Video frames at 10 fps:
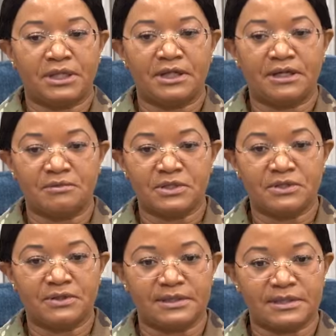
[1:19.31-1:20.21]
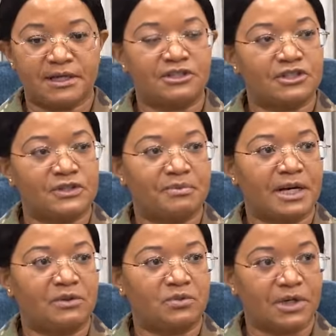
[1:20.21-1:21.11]
when it comes to discussions
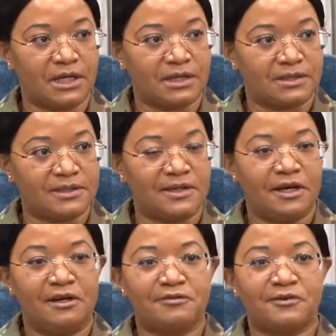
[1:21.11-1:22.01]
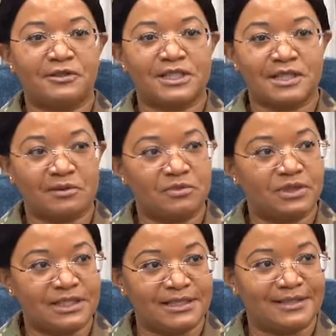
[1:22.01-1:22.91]
about race, for some
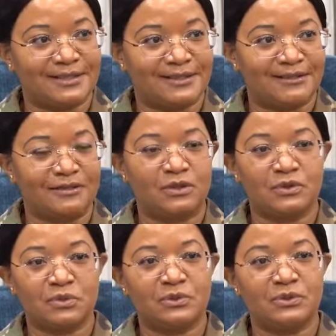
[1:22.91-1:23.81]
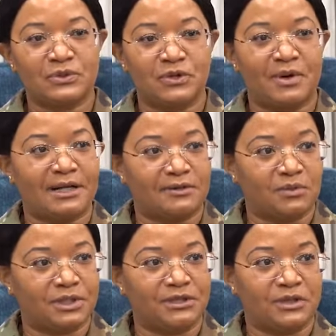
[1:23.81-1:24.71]
reason, those rules go out the
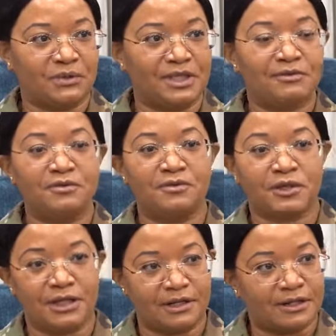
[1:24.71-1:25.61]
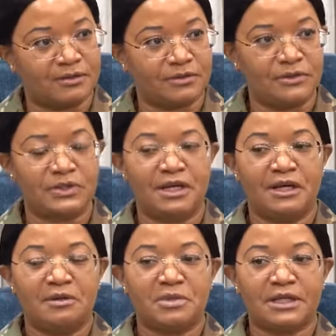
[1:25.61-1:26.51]
window, even for caregivers,
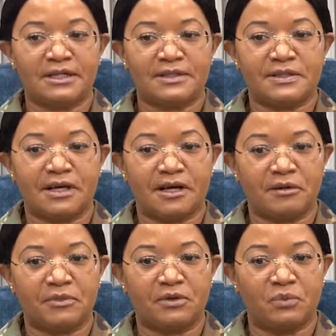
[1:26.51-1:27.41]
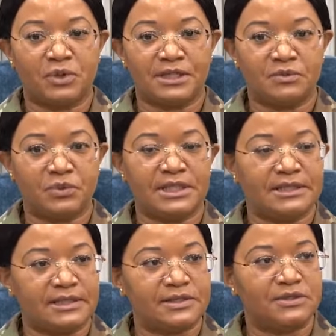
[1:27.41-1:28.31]
because when we
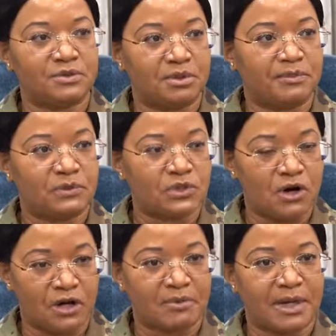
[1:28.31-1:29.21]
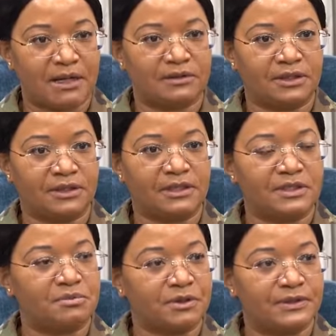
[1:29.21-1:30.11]
listen to people talk about their
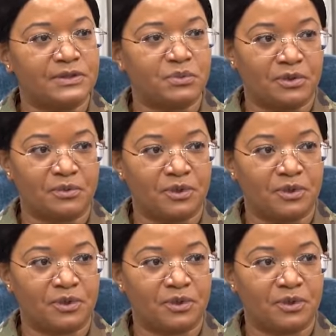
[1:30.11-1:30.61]
experience with